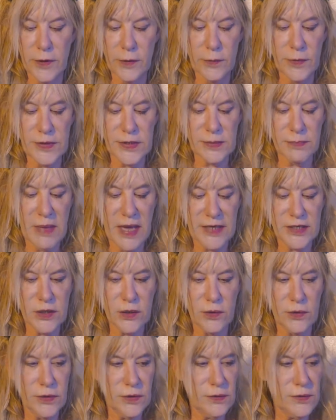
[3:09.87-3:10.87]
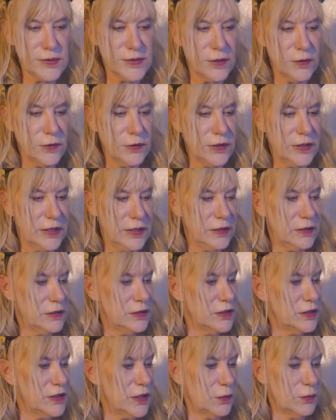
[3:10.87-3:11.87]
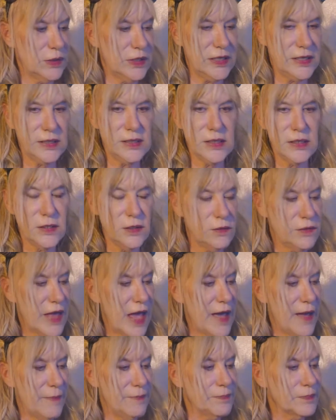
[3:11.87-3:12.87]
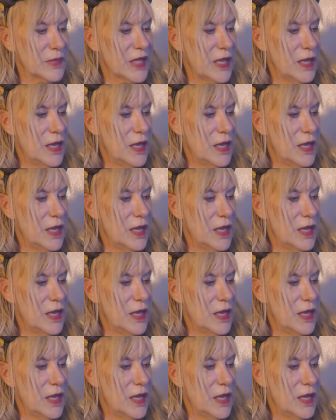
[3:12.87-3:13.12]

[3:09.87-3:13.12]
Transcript: It was magical. You certainly don't need to do that.